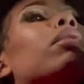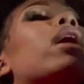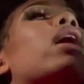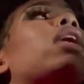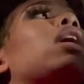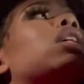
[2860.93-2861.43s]

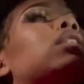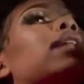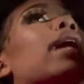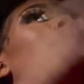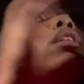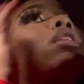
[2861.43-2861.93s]
Kind of
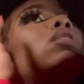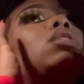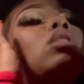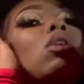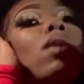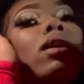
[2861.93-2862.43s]
excited though
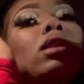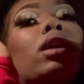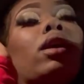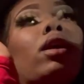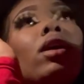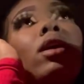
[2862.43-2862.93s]
to go out
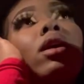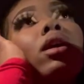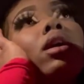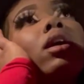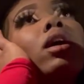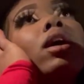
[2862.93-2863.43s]
there.
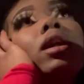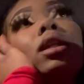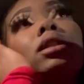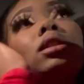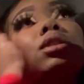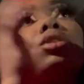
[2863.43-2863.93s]

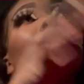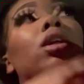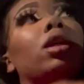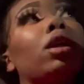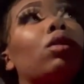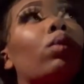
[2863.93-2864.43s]
This is
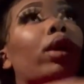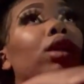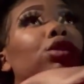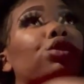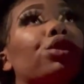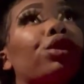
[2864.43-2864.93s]
strictly a
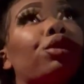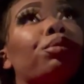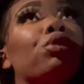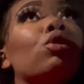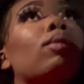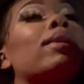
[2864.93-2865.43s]
work trip.
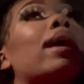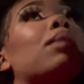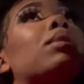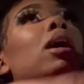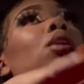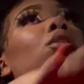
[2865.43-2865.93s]
You know,
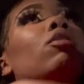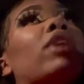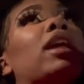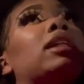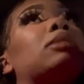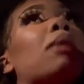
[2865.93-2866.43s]
like when I go to
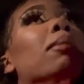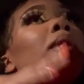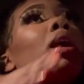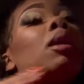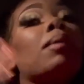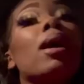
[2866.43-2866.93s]
Vegas, my
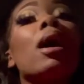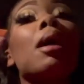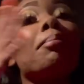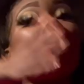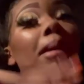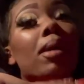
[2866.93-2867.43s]

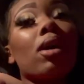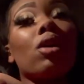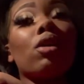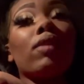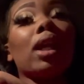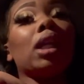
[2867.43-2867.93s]
mom
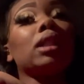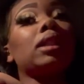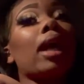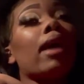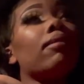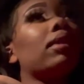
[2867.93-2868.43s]
go to Vegas
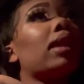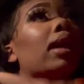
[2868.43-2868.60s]
heavy.